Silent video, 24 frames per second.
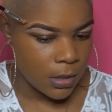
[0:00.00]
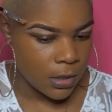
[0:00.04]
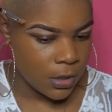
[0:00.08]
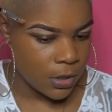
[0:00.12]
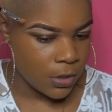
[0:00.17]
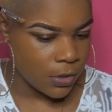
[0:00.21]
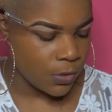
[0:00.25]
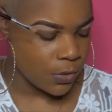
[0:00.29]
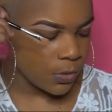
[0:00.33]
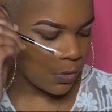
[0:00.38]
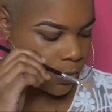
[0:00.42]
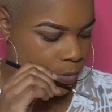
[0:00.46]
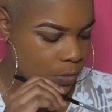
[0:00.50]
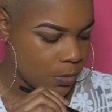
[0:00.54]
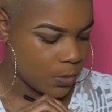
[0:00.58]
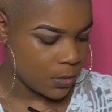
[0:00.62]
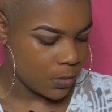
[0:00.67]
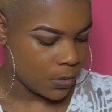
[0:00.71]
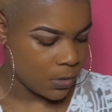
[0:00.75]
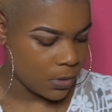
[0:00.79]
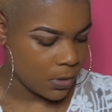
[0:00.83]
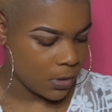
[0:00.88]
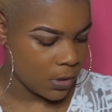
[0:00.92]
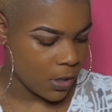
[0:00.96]
to
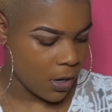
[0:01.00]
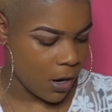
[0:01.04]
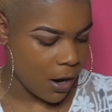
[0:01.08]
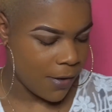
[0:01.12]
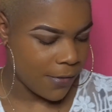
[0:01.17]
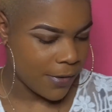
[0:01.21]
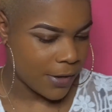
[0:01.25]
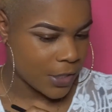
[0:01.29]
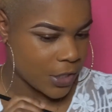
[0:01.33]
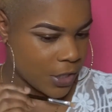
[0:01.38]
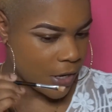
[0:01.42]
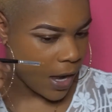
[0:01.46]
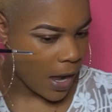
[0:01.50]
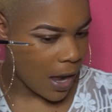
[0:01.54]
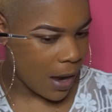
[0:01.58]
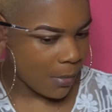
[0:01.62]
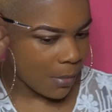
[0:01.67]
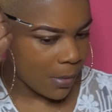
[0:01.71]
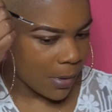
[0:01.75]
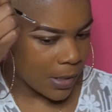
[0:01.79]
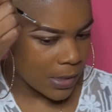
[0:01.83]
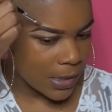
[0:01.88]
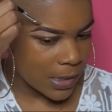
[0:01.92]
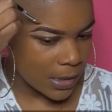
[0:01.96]
carve out your
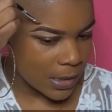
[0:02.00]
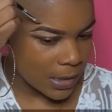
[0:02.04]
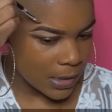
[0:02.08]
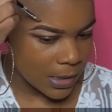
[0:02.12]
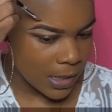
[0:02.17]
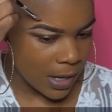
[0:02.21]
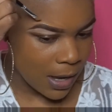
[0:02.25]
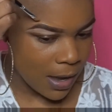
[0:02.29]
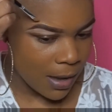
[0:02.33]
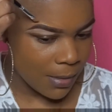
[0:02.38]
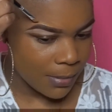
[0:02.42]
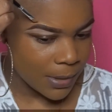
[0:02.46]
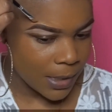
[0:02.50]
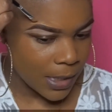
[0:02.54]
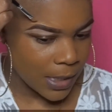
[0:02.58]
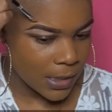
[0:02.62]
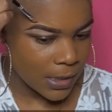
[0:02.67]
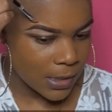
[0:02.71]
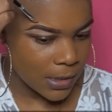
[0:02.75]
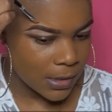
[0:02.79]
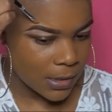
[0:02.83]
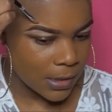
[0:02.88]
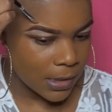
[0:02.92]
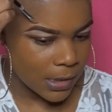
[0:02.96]
eyebrows at the top. That
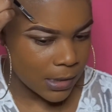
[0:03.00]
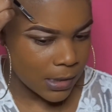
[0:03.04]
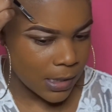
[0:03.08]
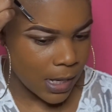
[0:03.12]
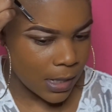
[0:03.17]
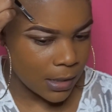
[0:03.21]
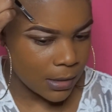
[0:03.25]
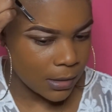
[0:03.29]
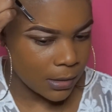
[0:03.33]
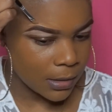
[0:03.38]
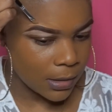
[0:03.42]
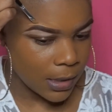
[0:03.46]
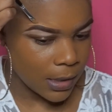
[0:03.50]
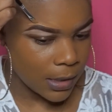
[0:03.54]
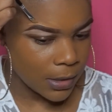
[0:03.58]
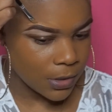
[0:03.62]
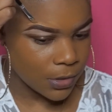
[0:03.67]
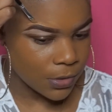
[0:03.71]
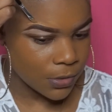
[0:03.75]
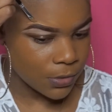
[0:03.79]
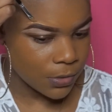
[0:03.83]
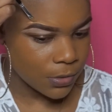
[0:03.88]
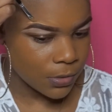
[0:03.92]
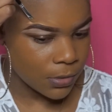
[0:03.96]
just does not look
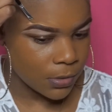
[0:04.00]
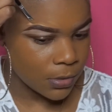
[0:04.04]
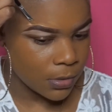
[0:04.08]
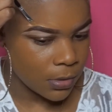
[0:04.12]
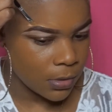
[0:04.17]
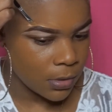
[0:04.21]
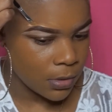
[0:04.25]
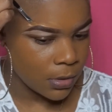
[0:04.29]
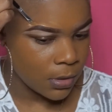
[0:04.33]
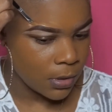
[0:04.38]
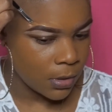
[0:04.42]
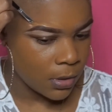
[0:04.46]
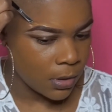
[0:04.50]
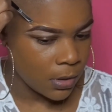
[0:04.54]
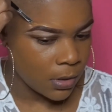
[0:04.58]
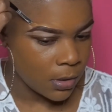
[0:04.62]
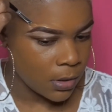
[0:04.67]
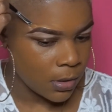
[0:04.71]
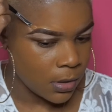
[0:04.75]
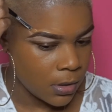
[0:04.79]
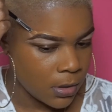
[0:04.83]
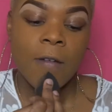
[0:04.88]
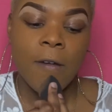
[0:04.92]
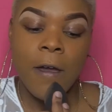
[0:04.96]
natural.
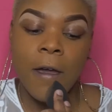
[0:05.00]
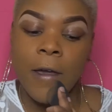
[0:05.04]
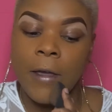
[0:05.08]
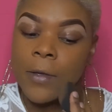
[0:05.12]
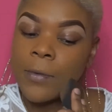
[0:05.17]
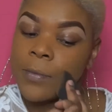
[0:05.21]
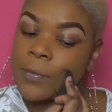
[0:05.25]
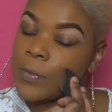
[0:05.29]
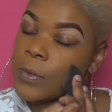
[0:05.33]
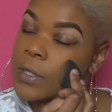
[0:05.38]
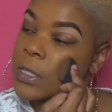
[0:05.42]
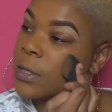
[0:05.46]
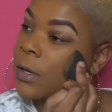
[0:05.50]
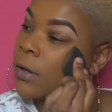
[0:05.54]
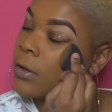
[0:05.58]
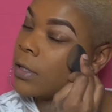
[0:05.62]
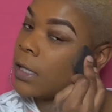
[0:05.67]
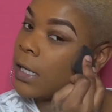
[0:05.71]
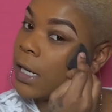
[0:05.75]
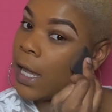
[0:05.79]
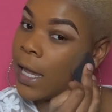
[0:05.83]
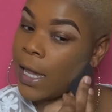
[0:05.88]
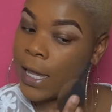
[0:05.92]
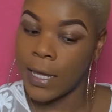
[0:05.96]
Okay, so
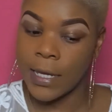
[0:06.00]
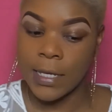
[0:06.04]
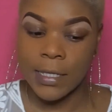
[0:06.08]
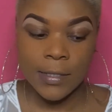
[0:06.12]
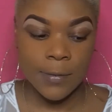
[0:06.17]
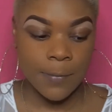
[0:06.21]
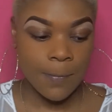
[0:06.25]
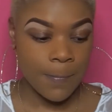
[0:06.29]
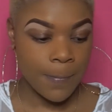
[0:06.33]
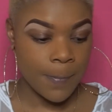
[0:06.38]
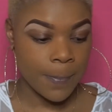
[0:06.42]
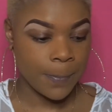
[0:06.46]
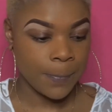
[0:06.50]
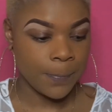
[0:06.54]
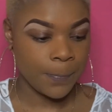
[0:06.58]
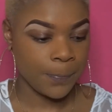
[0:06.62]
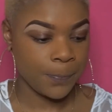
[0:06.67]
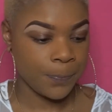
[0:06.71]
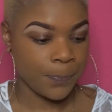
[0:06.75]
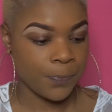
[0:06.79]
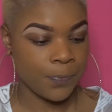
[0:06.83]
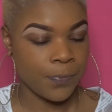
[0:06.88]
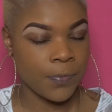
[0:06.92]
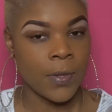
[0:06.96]
next
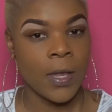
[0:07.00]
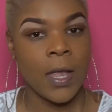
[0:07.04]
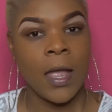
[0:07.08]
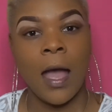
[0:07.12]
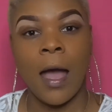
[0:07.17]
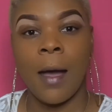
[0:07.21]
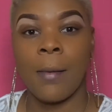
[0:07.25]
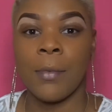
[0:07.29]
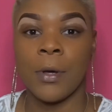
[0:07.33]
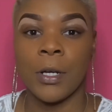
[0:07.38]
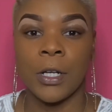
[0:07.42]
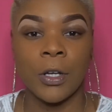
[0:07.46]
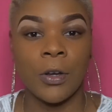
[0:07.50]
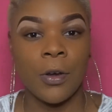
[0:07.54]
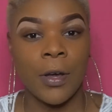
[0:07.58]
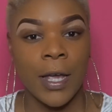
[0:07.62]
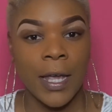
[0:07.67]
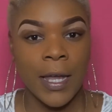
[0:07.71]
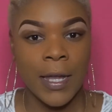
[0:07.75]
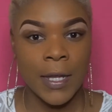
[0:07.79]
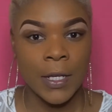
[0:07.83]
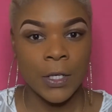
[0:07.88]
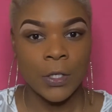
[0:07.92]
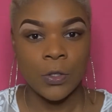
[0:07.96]
I'm going to go
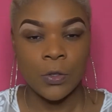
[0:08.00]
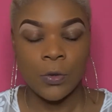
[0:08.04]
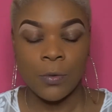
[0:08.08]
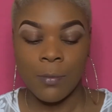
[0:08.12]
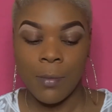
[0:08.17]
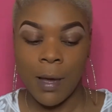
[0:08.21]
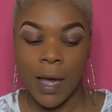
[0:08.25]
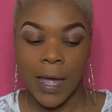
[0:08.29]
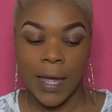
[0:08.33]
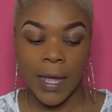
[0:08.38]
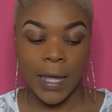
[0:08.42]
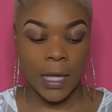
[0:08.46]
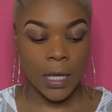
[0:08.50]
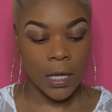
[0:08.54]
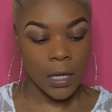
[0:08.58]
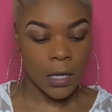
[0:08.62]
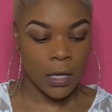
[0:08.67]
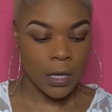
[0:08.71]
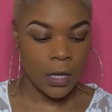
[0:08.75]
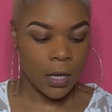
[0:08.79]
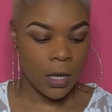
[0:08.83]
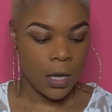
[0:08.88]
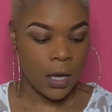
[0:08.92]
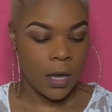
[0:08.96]
ahead and do my
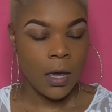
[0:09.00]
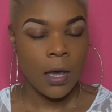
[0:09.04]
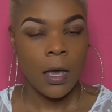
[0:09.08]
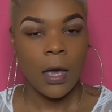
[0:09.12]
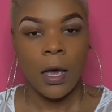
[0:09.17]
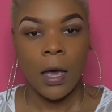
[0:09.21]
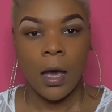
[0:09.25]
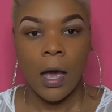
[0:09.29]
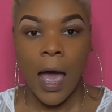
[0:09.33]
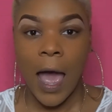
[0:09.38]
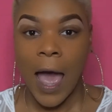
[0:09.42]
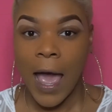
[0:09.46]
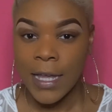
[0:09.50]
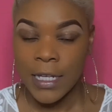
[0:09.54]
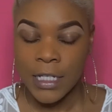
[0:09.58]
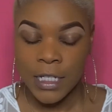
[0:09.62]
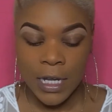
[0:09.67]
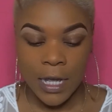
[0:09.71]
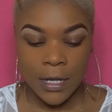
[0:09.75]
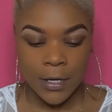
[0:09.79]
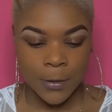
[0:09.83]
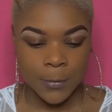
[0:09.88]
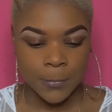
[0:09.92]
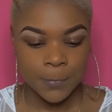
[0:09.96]

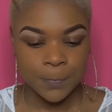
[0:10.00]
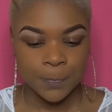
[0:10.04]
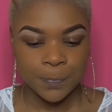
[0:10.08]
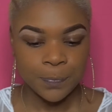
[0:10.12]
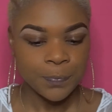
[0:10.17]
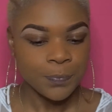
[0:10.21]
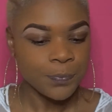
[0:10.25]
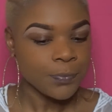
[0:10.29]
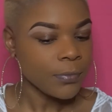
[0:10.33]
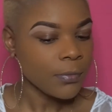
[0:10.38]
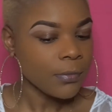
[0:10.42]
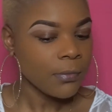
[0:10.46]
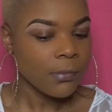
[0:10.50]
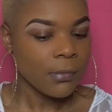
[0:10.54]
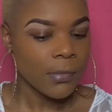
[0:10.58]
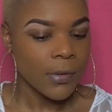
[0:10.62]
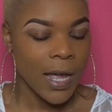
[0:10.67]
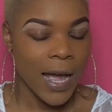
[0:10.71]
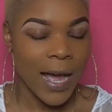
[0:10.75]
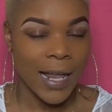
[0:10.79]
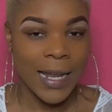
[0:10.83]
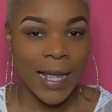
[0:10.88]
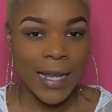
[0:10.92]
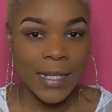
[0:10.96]
eyeshadow.
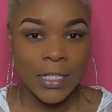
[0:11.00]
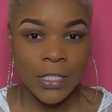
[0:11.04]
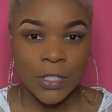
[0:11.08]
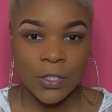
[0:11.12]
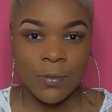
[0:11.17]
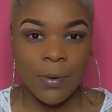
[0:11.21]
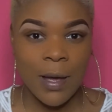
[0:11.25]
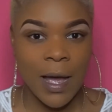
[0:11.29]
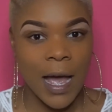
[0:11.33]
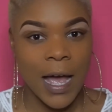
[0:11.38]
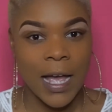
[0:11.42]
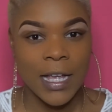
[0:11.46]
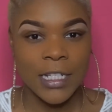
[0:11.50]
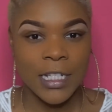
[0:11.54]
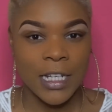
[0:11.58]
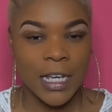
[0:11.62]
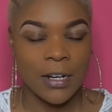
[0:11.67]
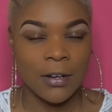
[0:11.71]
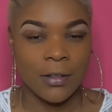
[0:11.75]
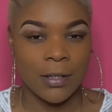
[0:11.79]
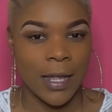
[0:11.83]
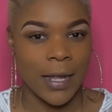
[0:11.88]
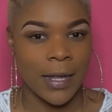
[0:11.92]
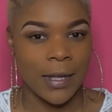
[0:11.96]
I like to do my
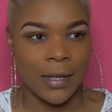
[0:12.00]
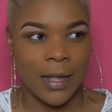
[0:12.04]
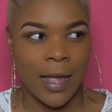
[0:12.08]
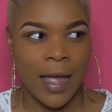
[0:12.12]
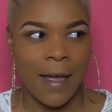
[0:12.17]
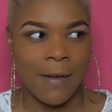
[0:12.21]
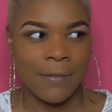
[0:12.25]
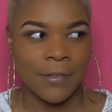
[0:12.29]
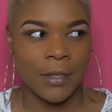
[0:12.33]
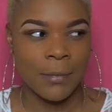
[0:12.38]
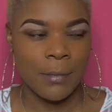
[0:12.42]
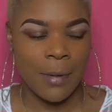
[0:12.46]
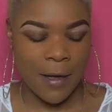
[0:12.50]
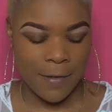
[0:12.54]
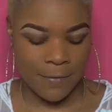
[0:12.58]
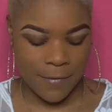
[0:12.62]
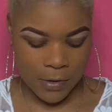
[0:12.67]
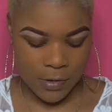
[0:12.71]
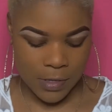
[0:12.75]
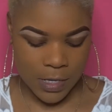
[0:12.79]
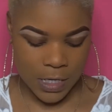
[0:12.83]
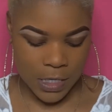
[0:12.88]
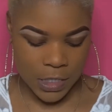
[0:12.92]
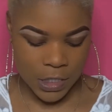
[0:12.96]
eyeshadow like after my
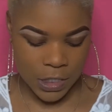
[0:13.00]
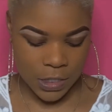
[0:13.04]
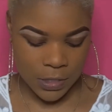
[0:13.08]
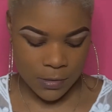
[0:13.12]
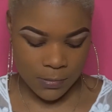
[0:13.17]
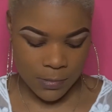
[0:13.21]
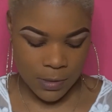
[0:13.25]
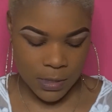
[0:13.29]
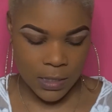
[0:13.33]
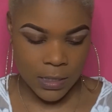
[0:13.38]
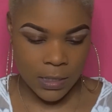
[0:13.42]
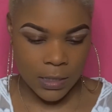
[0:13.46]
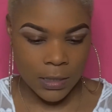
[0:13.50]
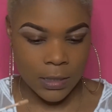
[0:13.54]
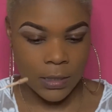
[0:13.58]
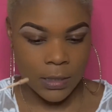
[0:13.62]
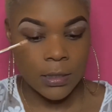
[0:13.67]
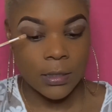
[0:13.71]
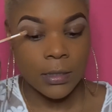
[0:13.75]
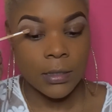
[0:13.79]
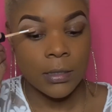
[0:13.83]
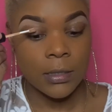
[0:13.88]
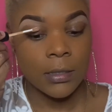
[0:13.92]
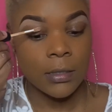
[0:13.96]
foundation
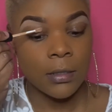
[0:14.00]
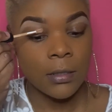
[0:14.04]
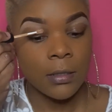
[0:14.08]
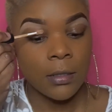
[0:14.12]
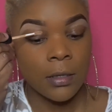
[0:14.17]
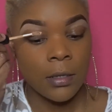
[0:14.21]
because